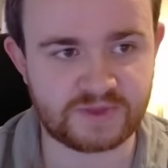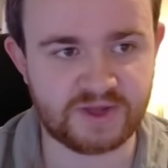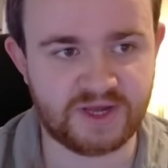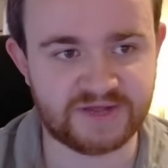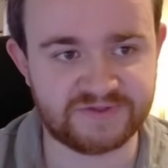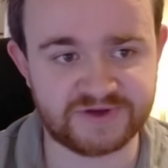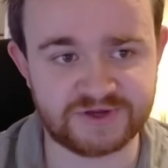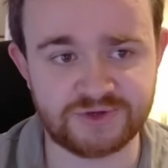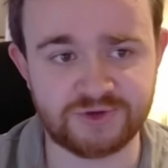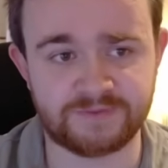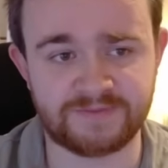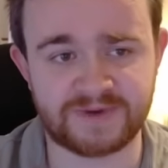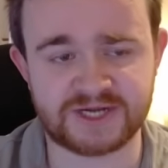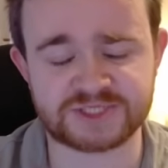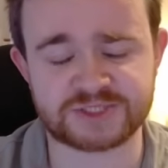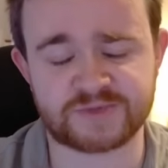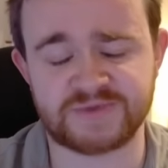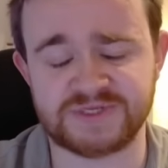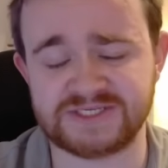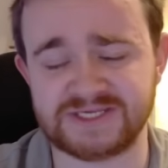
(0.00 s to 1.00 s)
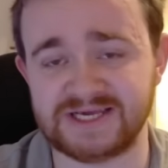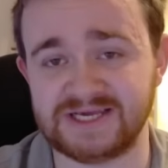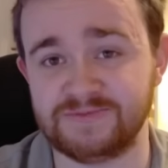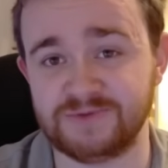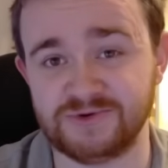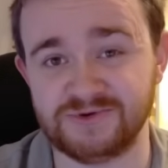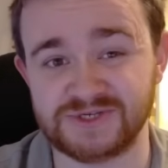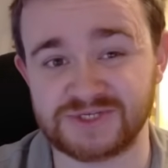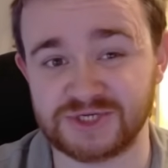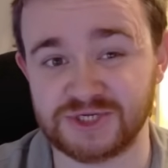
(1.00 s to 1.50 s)
I think your matchup into
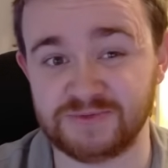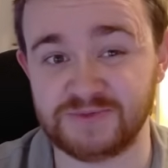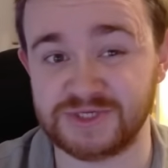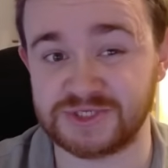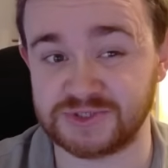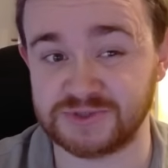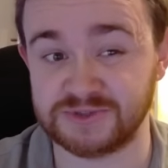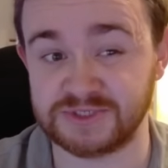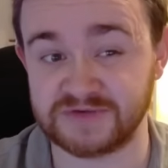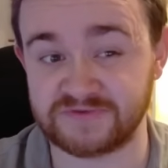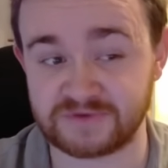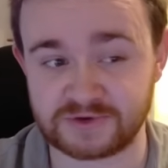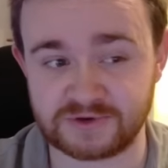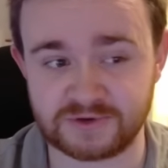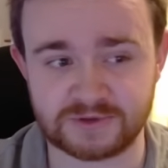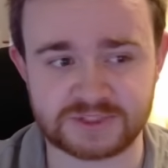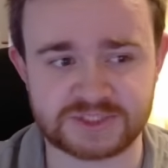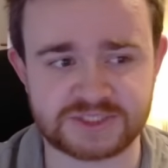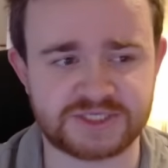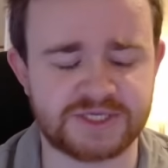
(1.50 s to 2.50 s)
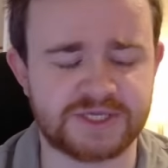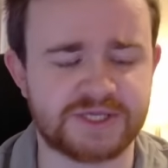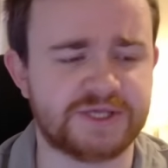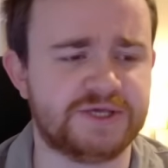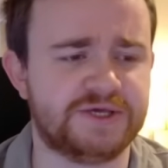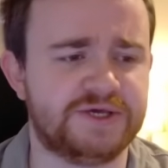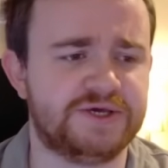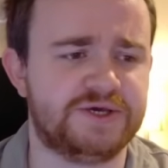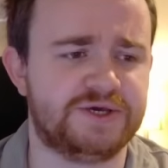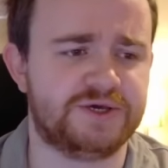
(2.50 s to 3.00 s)
Emu is going to be too difficult
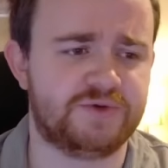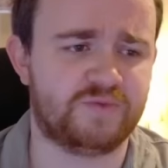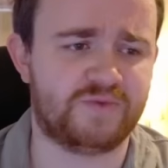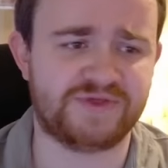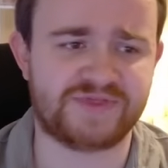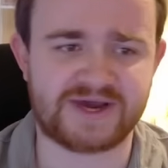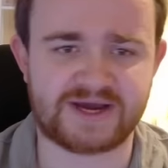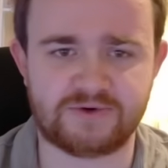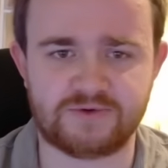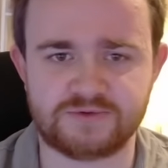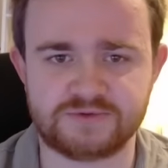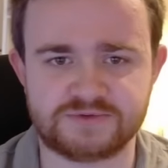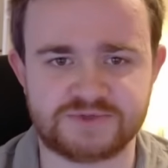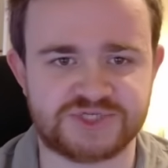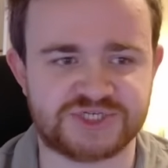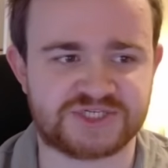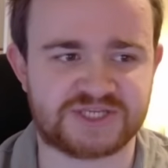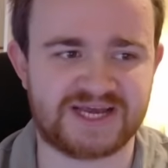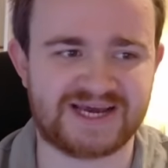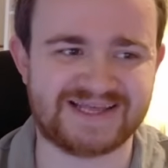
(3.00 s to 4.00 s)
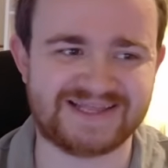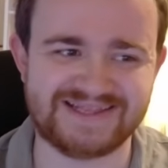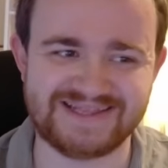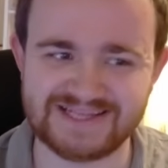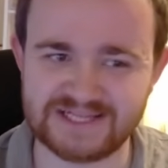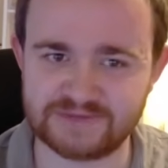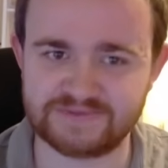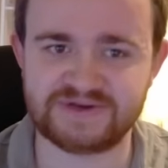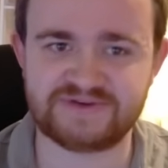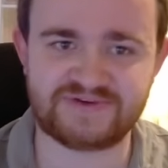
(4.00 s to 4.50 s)
without just a
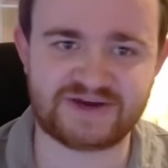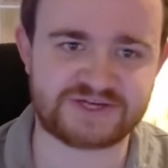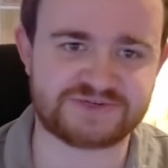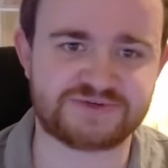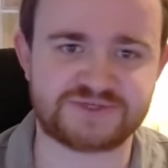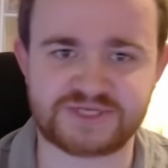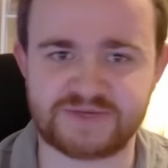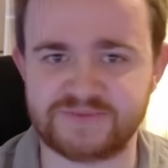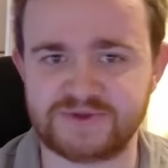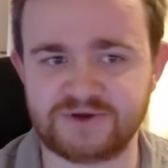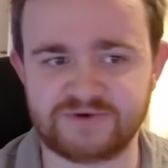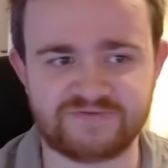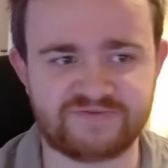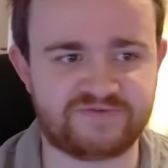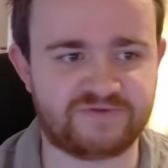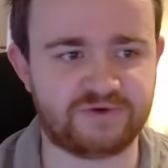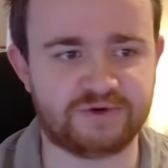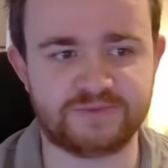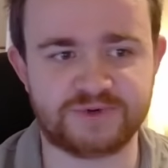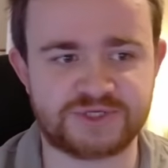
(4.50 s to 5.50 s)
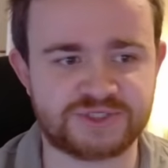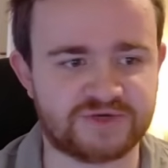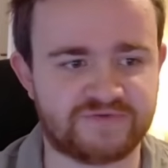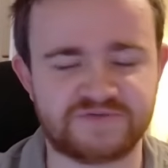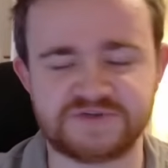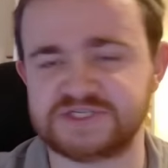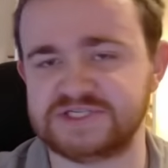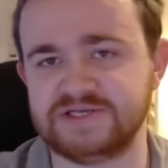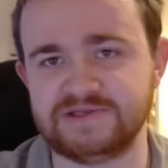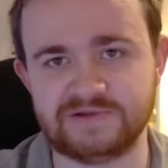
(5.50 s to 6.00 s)
little bit of extra something on 4, because
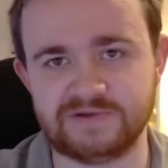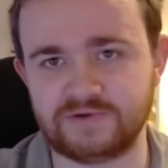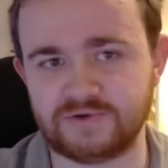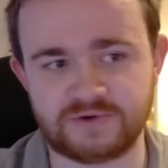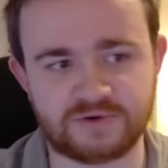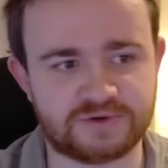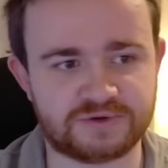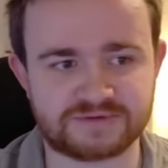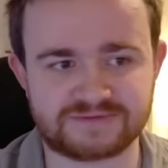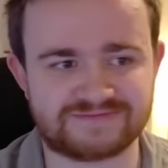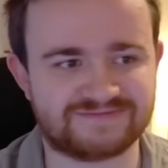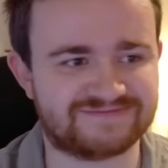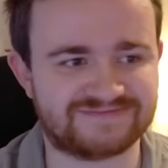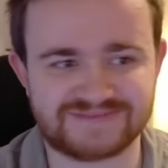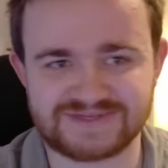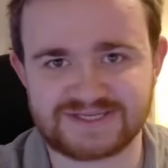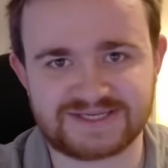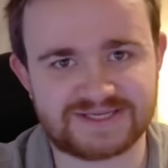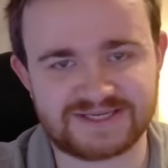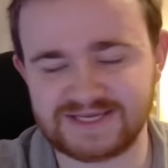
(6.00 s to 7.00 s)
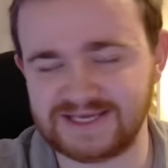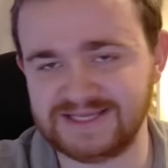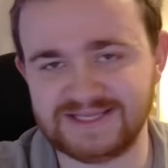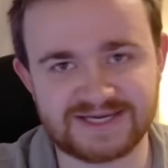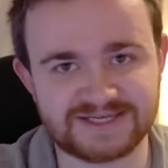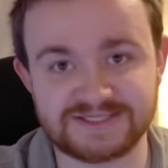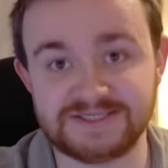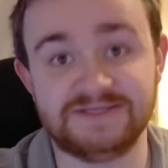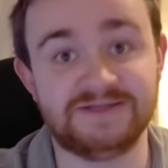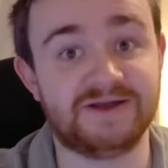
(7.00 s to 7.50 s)
obviously Law, he
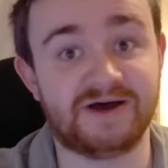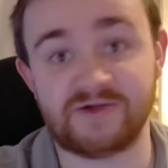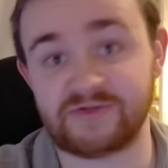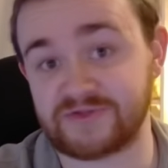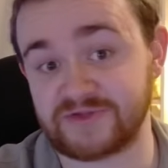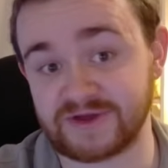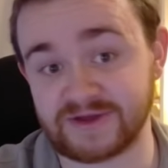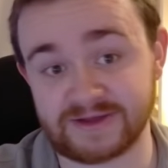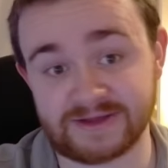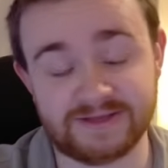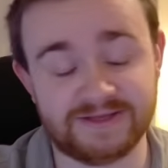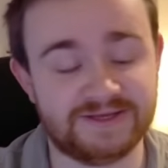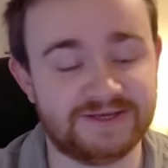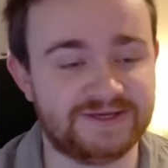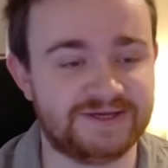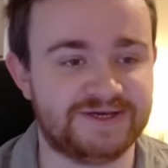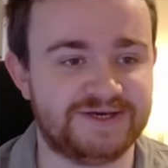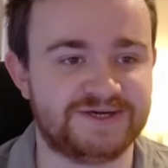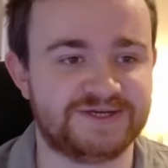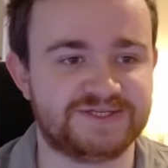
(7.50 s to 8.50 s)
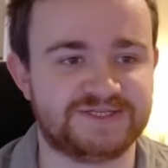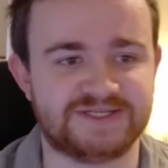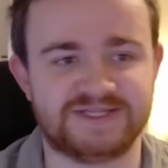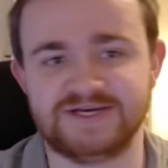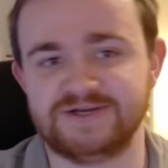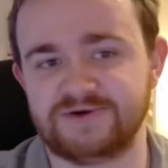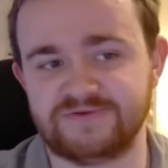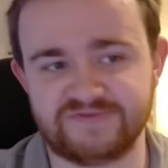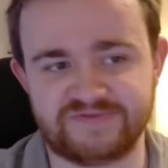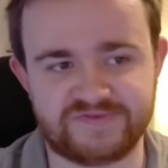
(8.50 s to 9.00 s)
does nothing. So
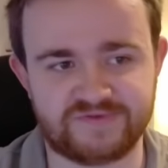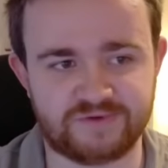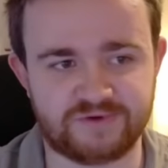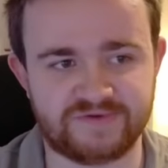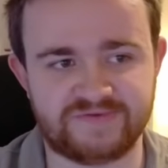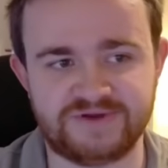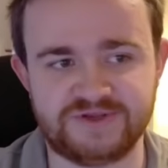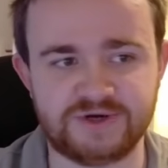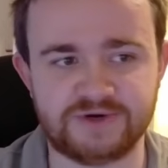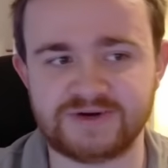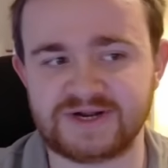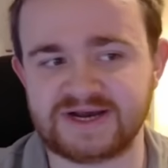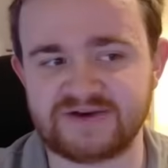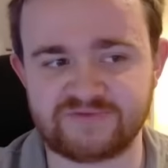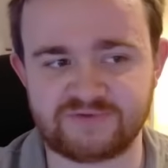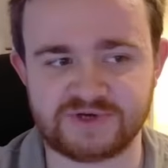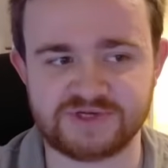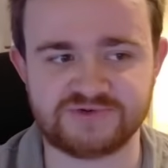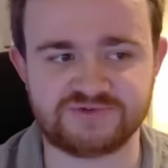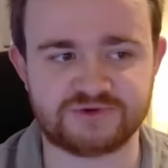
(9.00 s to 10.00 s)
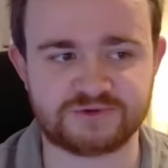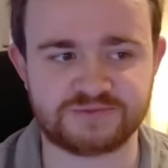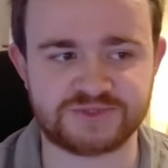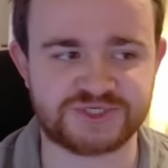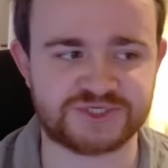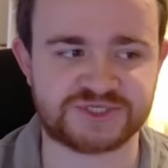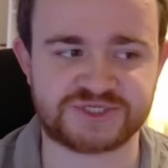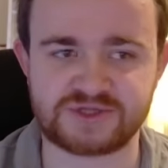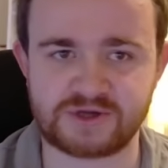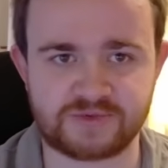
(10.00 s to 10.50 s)
then on 4, if you don't have 1-drops,
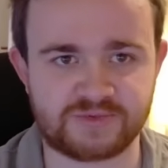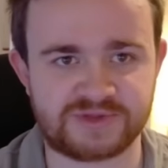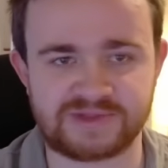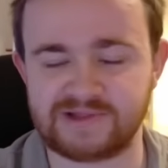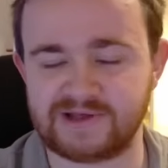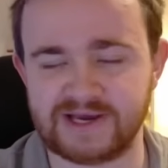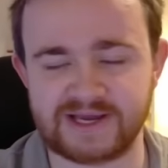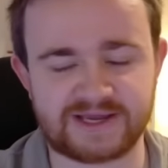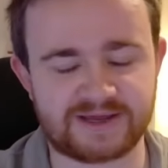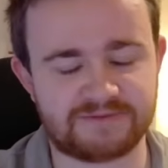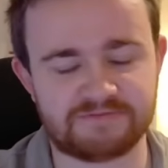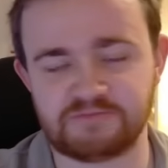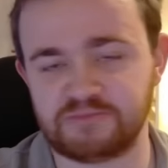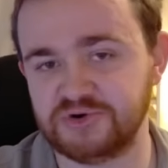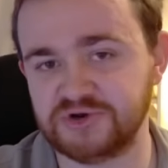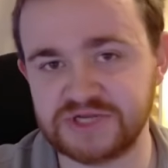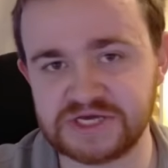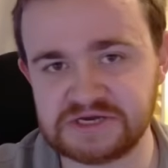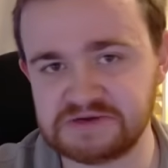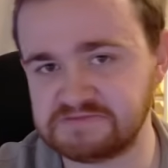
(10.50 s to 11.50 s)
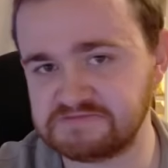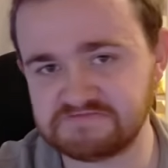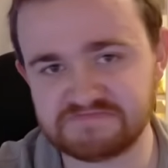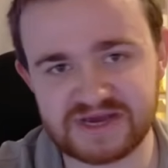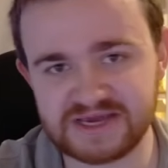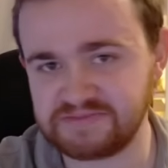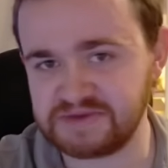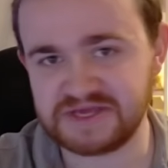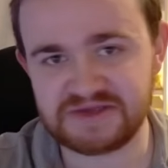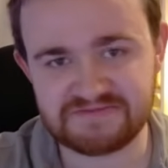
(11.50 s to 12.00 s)
just start with like Pudding,
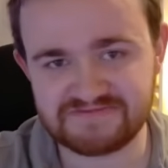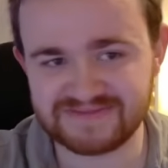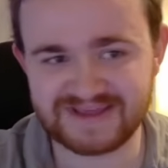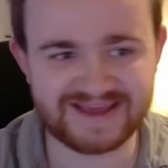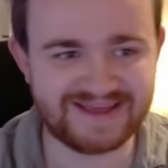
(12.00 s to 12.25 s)
maybe?